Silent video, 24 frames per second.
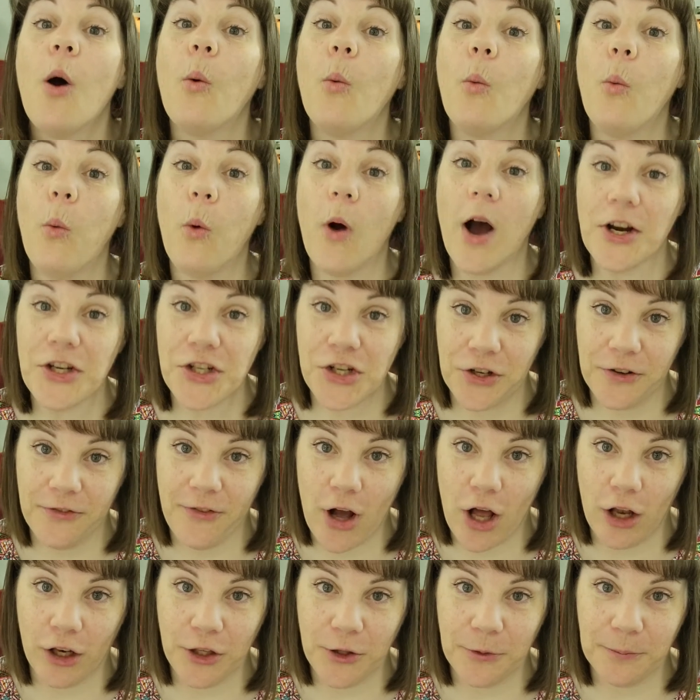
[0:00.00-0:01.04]
Watch your
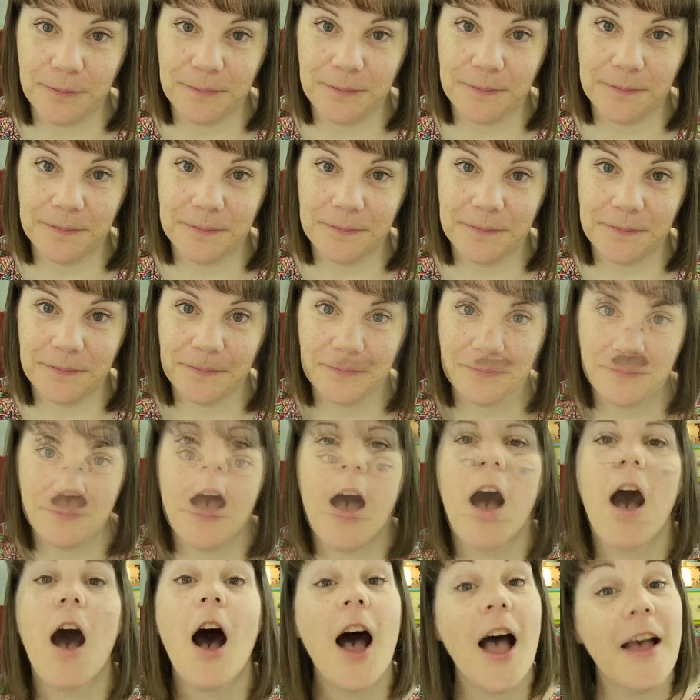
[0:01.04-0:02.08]
volume.
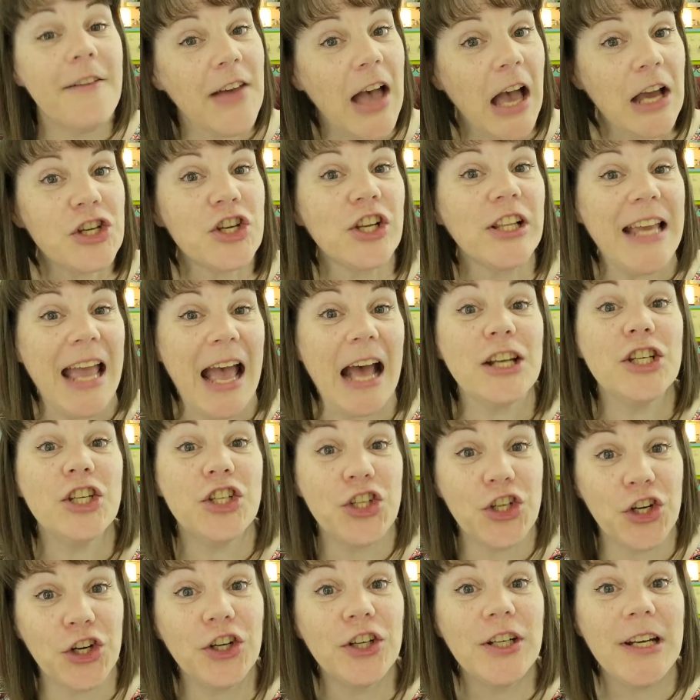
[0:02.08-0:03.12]
I've actually had to
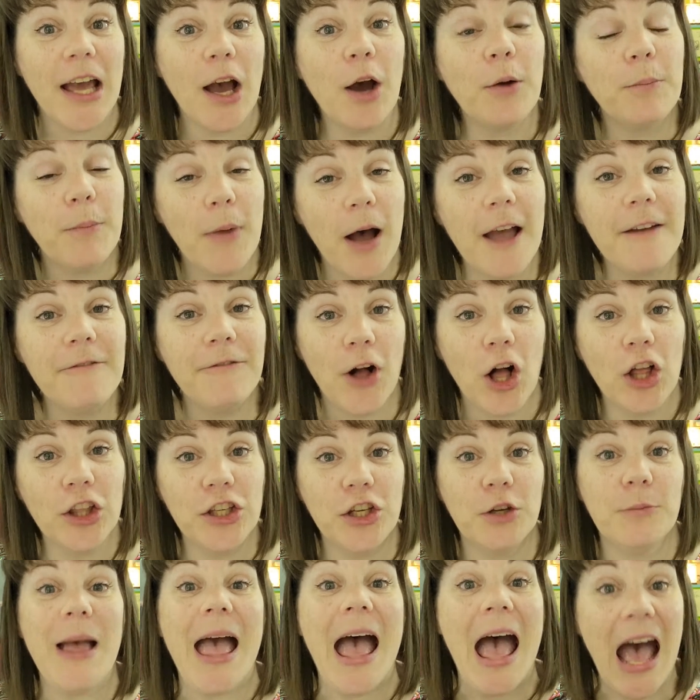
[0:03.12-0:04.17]
turn down my
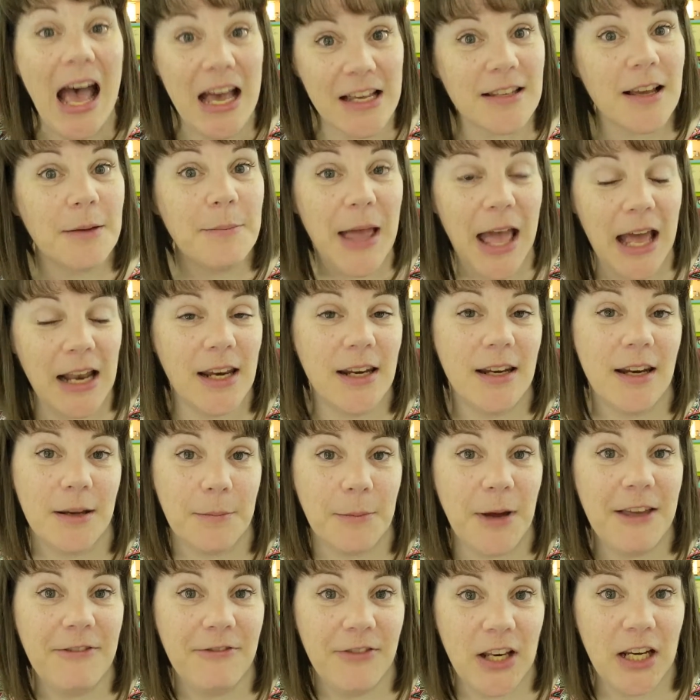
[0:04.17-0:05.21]
volume as I'm editing
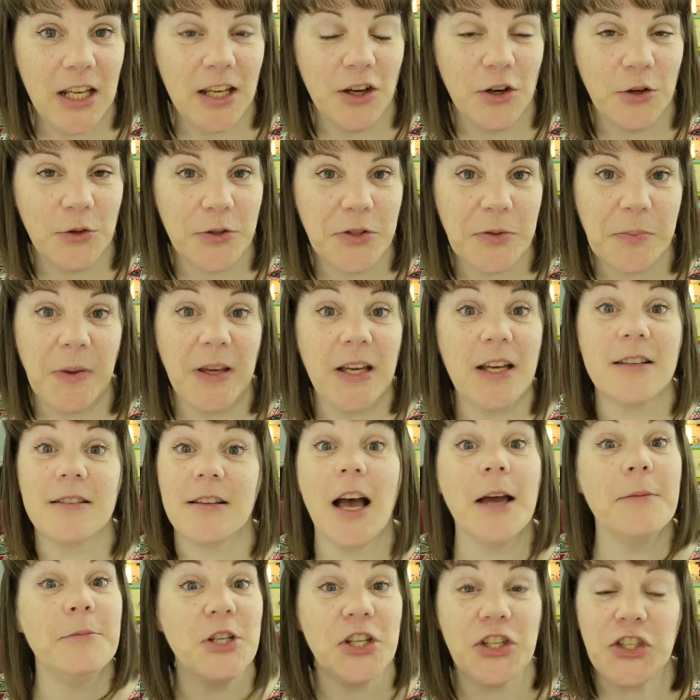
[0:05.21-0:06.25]
my videos because
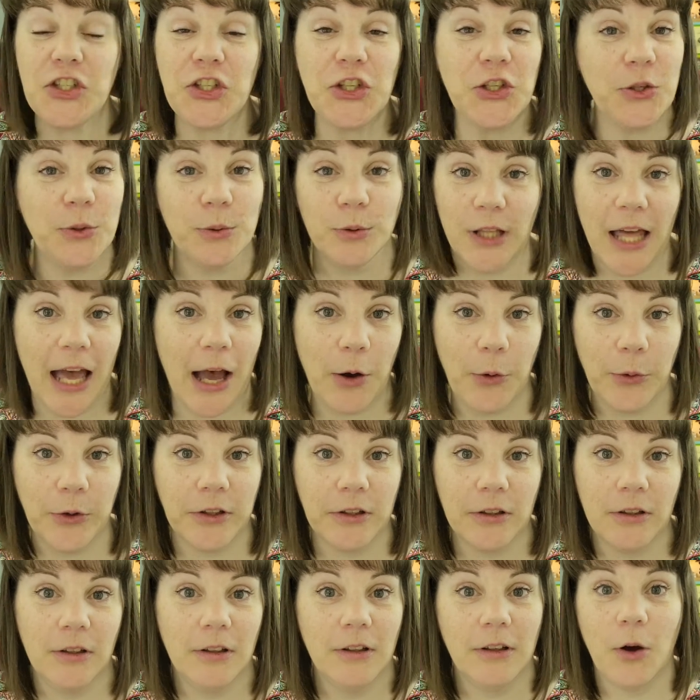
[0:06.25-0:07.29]
I'm just too loud
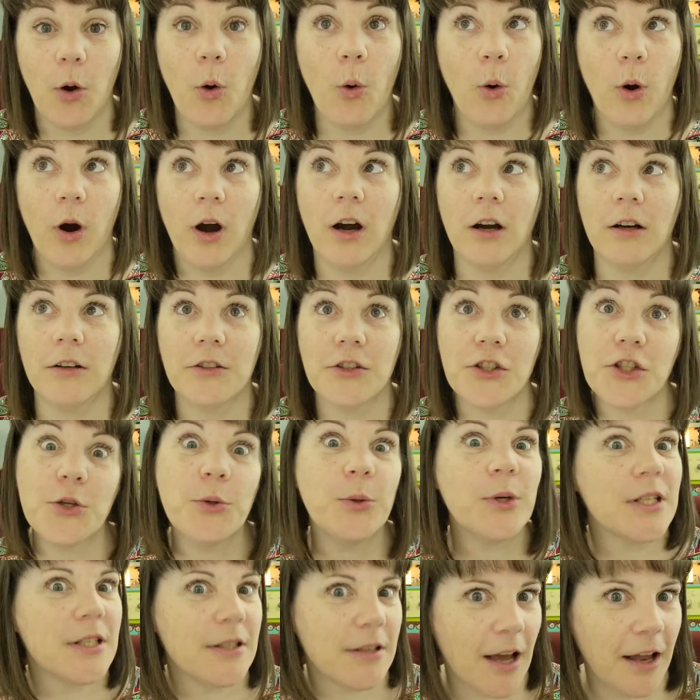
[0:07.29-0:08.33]
or too
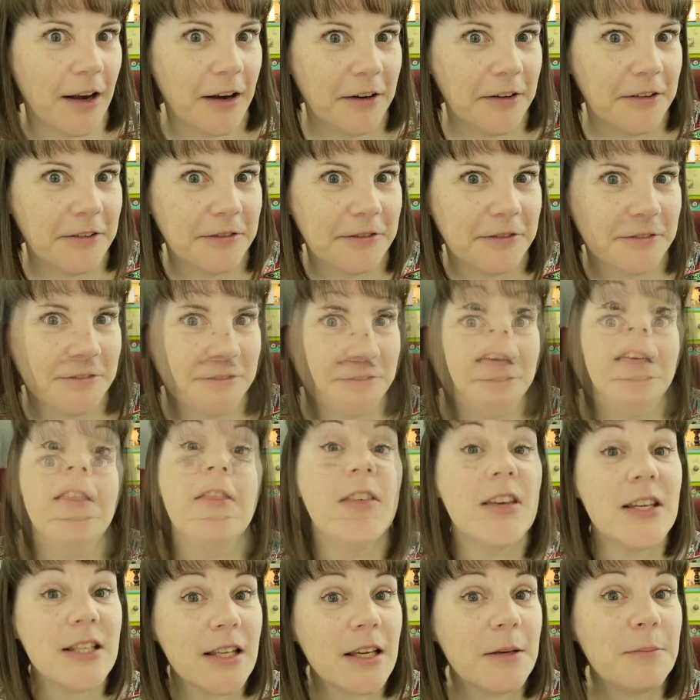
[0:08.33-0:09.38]
excited.
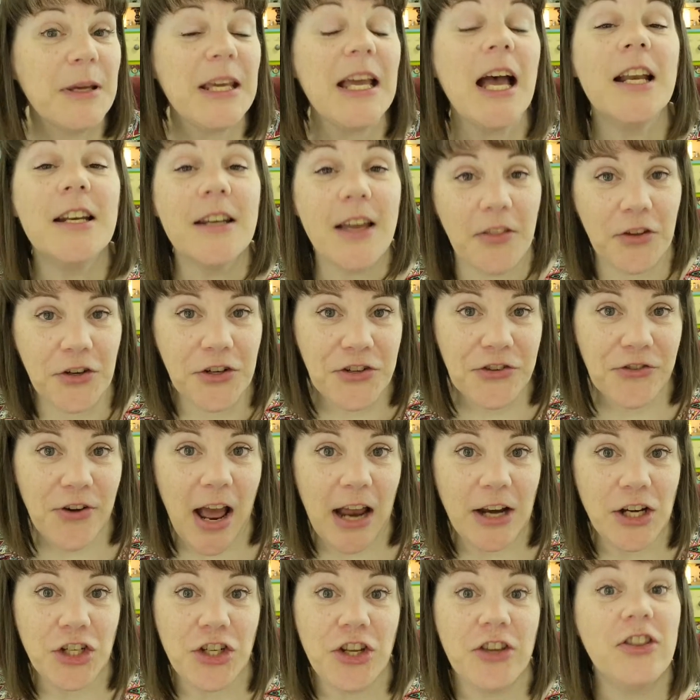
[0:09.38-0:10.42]
This can be another
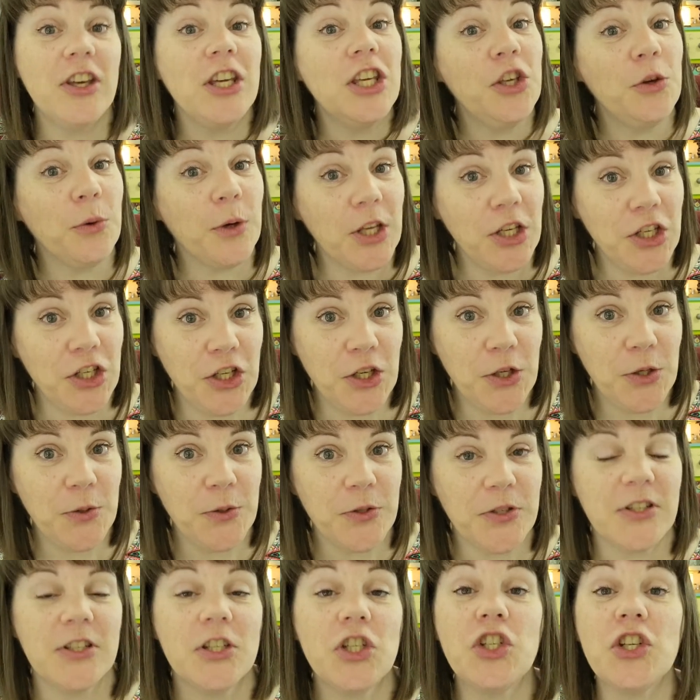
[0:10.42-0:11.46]
strategy that you can
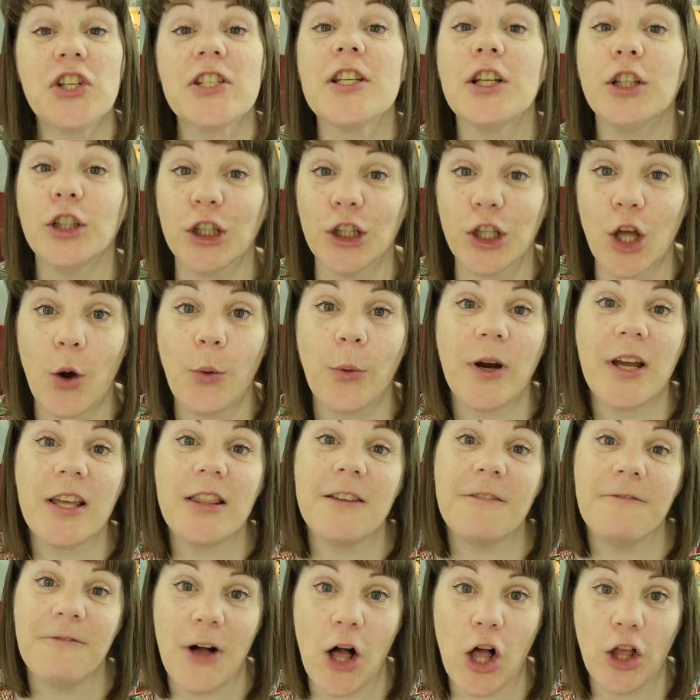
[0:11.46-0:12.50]
use, just lowering the
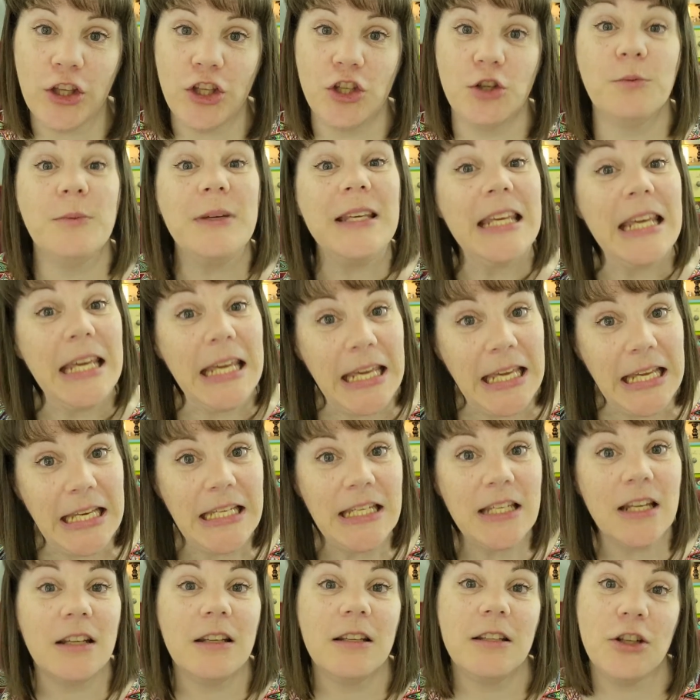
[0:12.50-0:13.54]
volume
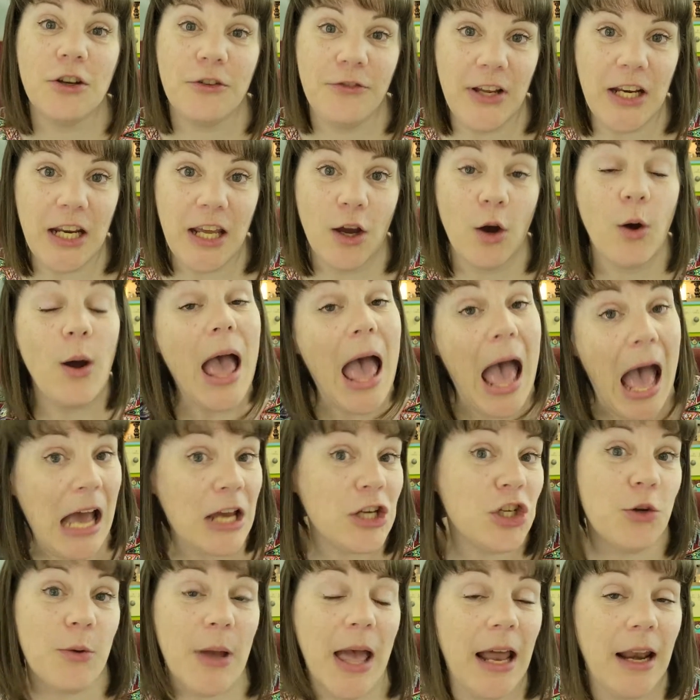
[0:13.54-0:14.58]
in your video as
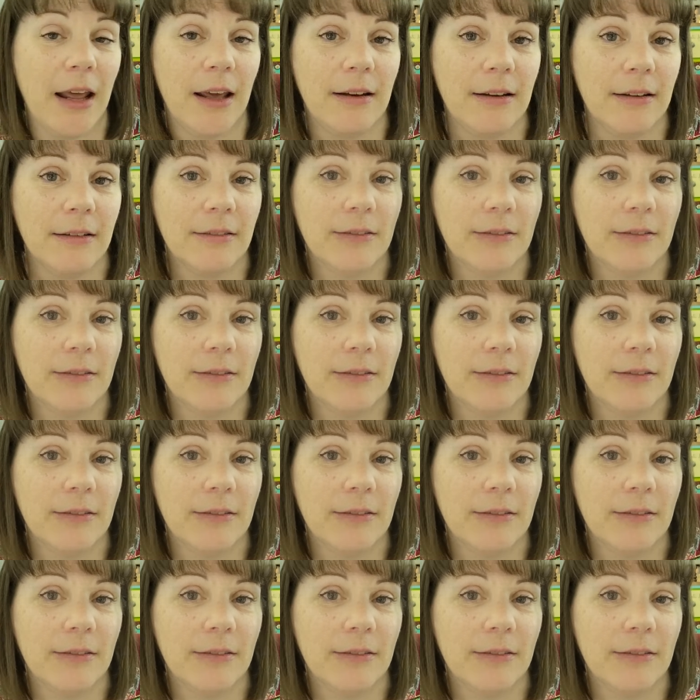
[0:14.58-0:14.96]
you edit.